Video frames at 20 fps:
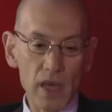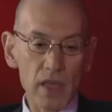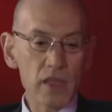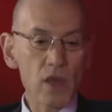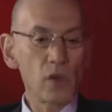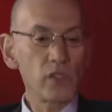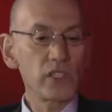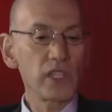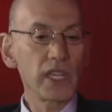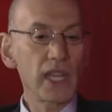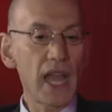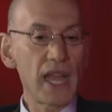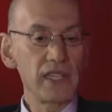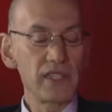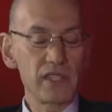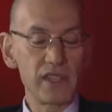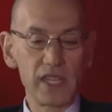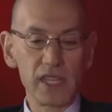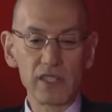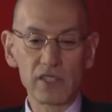those are the
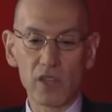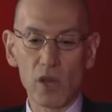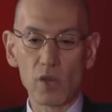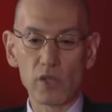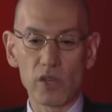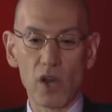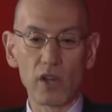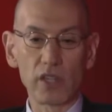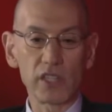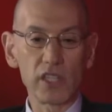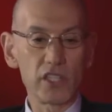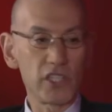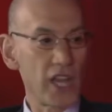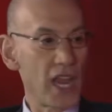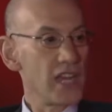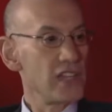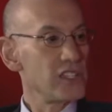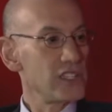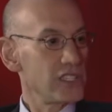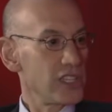kinds of things, those aren't the
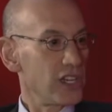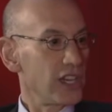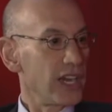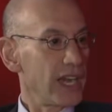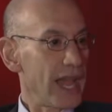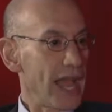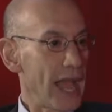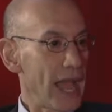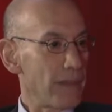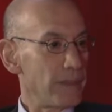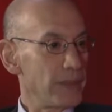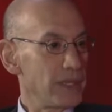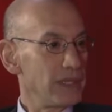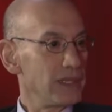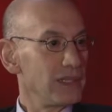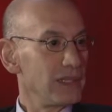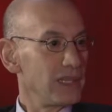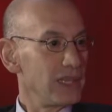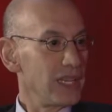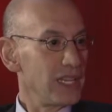changes that are going to
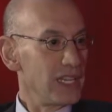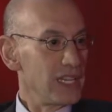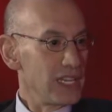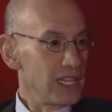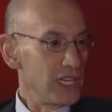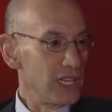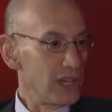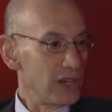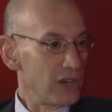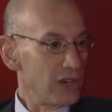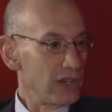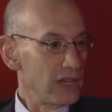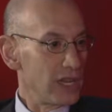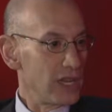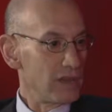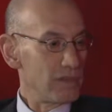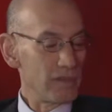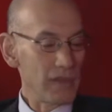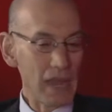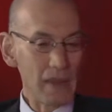happen in a year
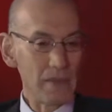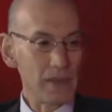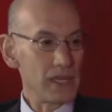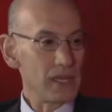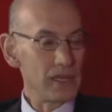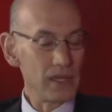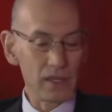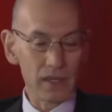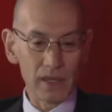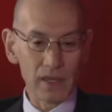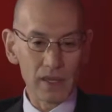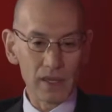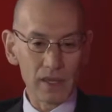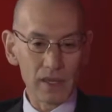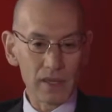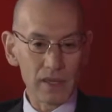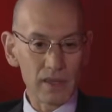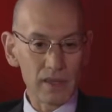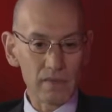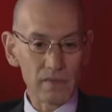and maybe,
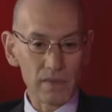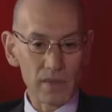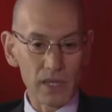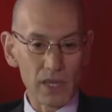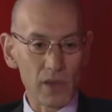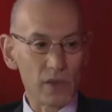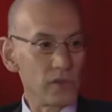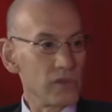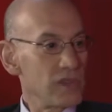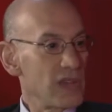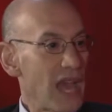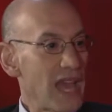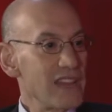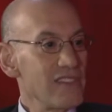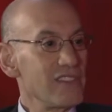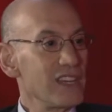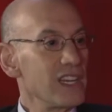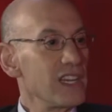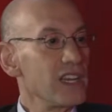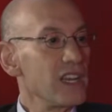you know, not
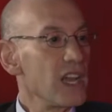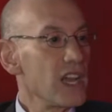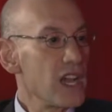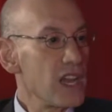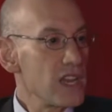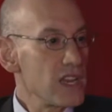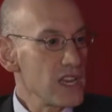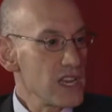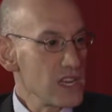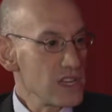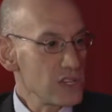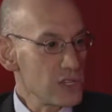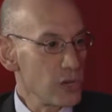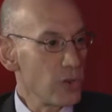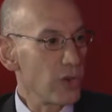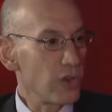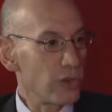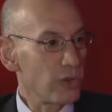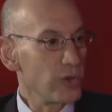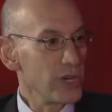even in, uh, in
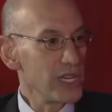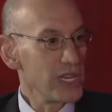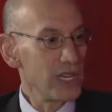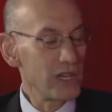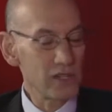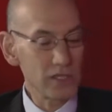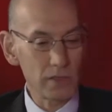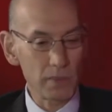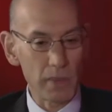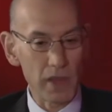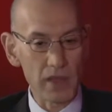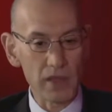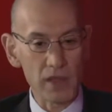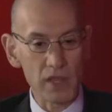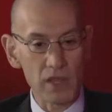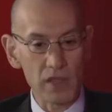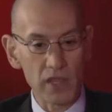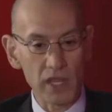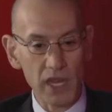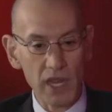two or three years, but
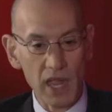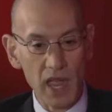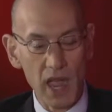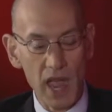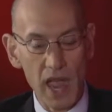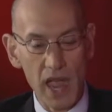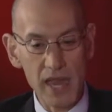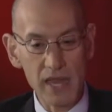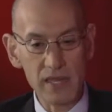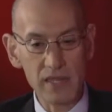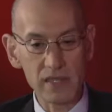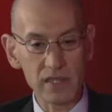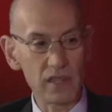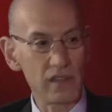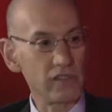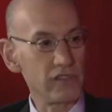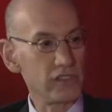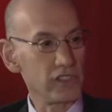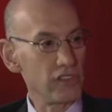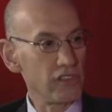the kinds
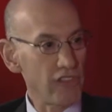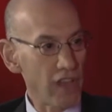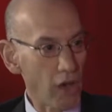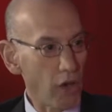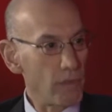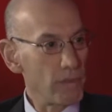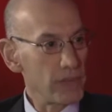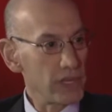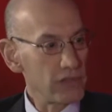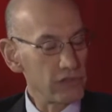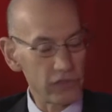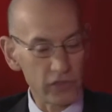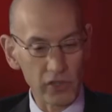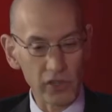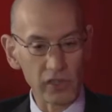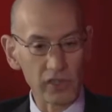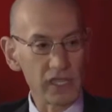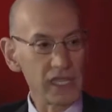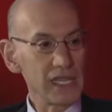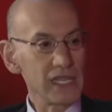of development for
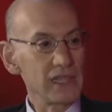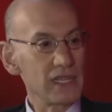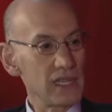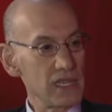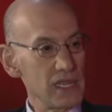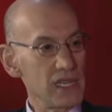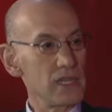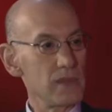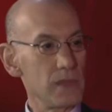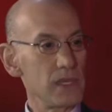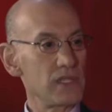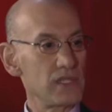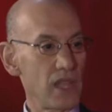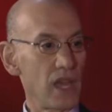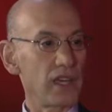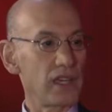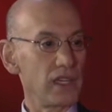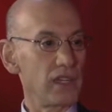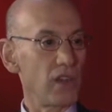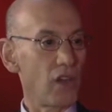the league that need to be
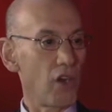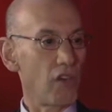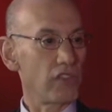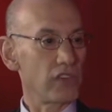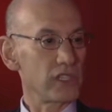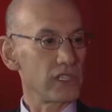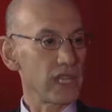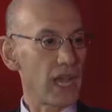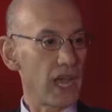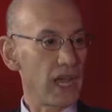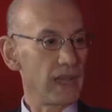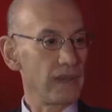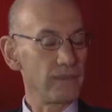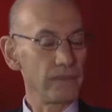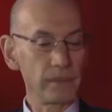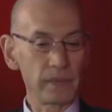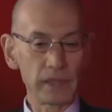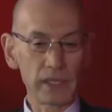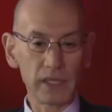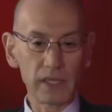studied over
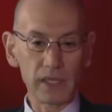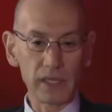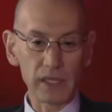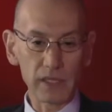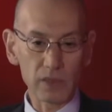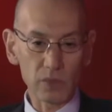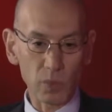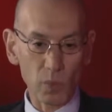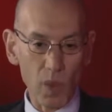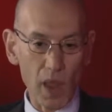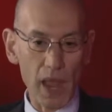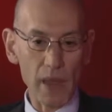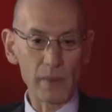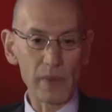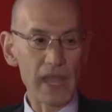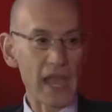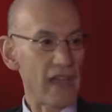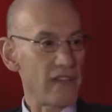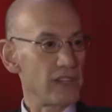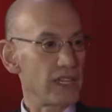time it's why
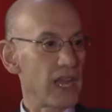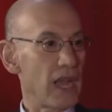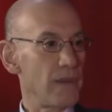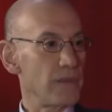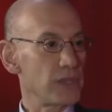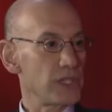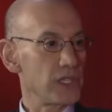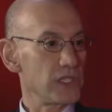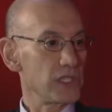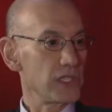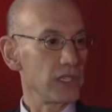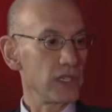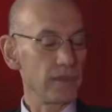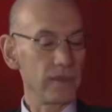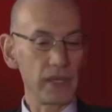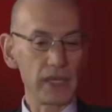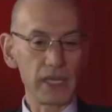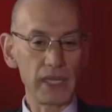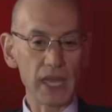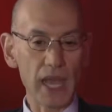we have a competition
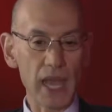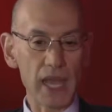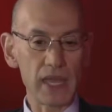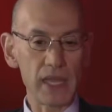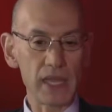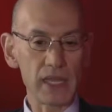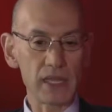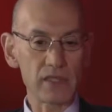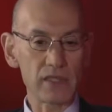committee. I,